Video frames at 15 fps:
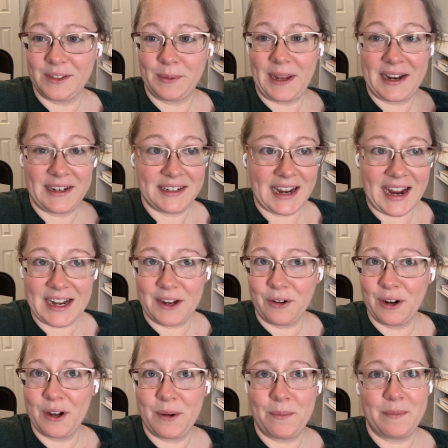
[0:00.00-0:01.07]
We had a dining
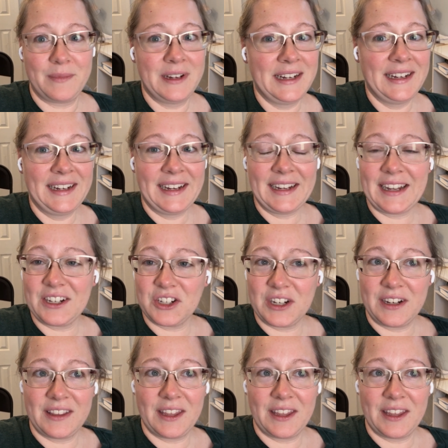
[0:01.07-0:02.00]
room, a kitchen.